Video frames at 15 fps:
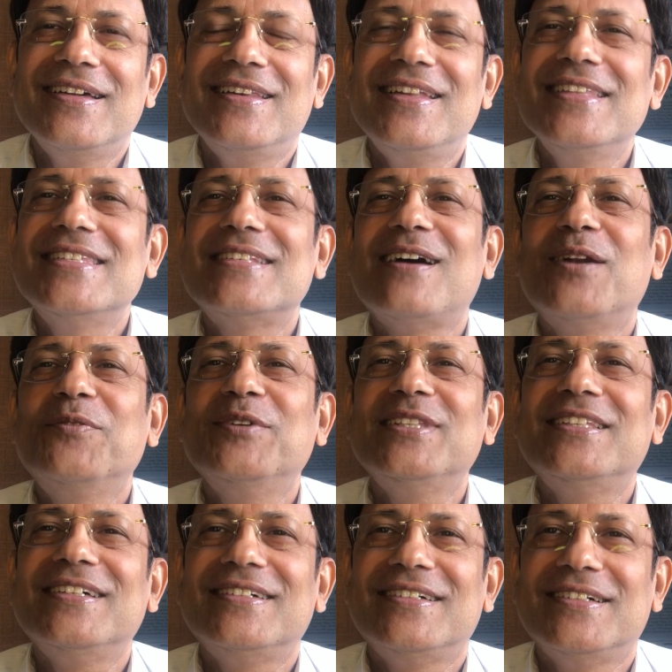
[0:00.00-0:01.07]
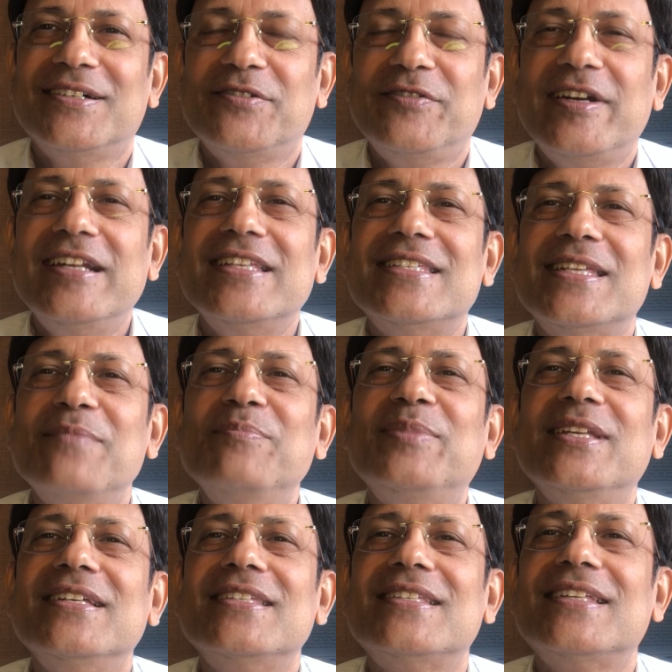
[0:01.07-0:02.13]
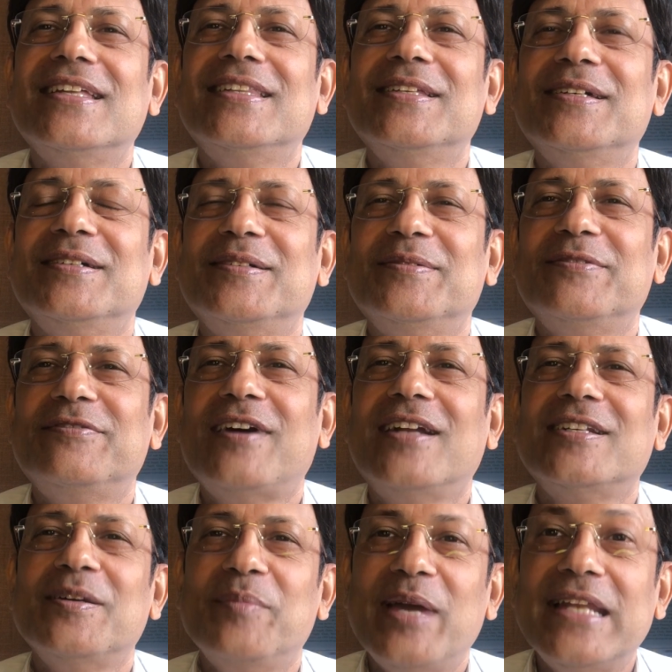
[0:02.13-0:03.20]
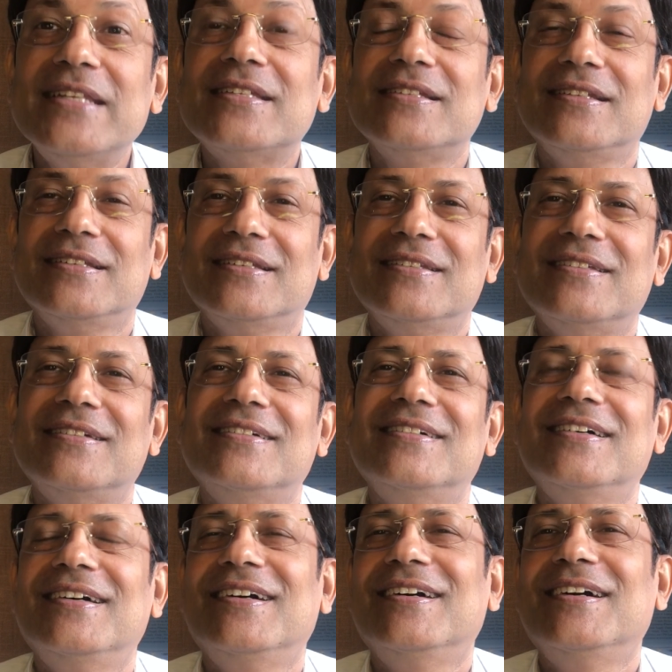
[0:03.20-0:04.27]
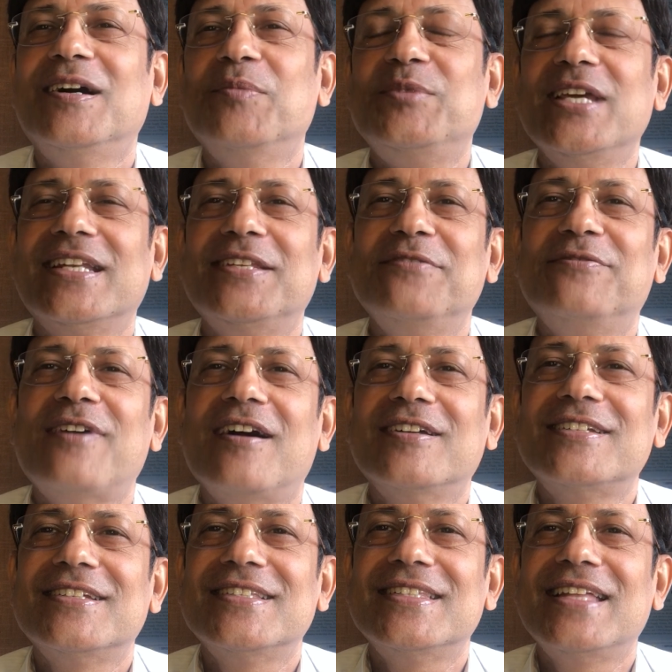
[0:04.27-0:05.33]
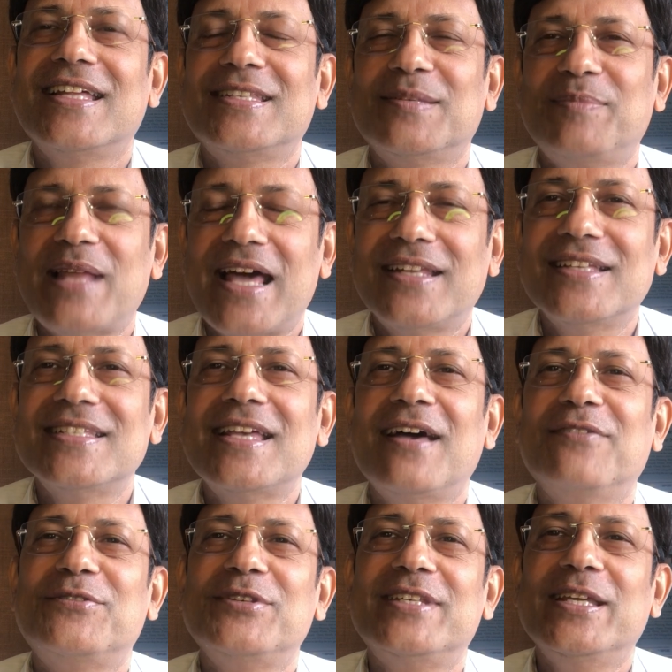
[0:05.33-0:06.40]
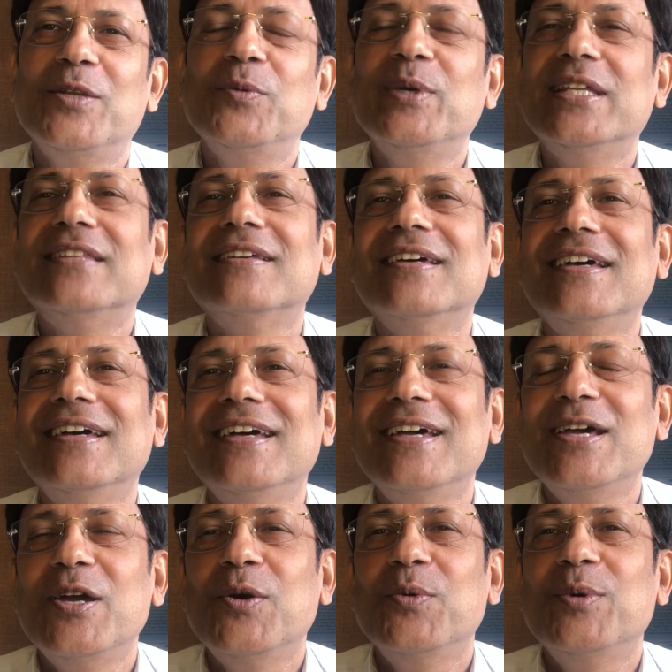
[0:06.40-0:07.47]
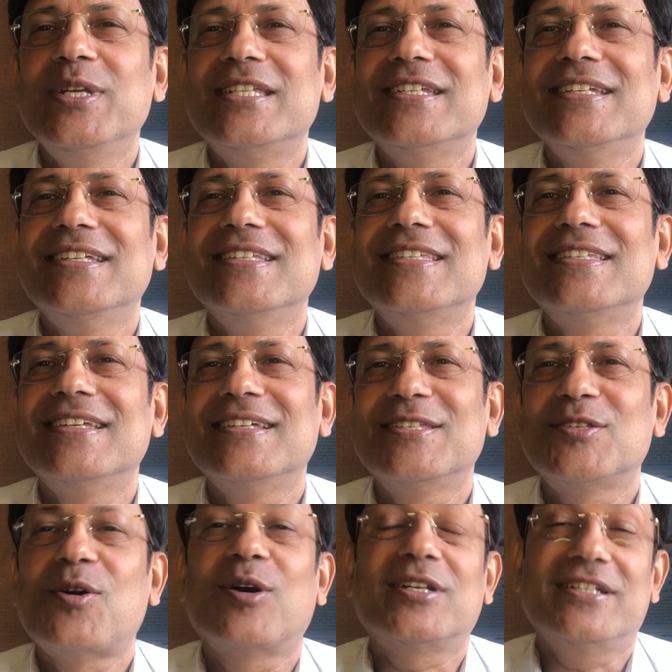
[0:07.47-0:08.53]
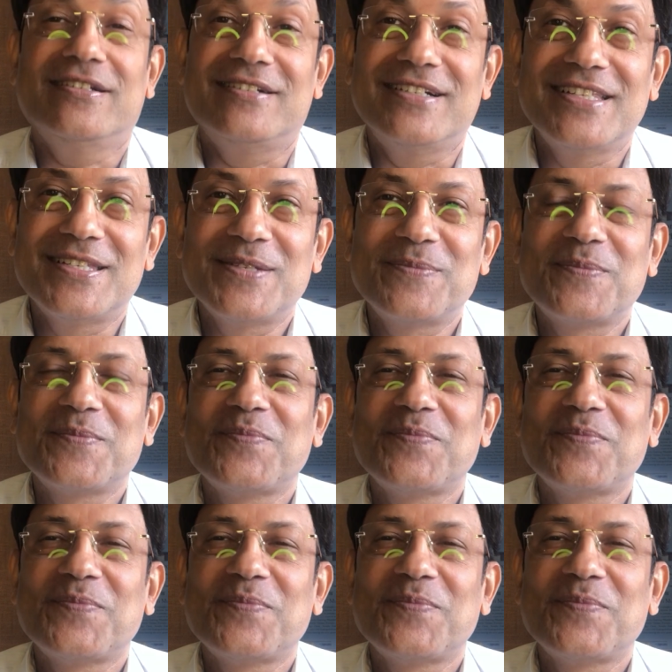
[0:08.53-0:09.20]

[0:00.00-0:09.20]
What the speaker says: Let's start with the very simplest and the fundamental objective functions that planners have to deal with, which is stock turns.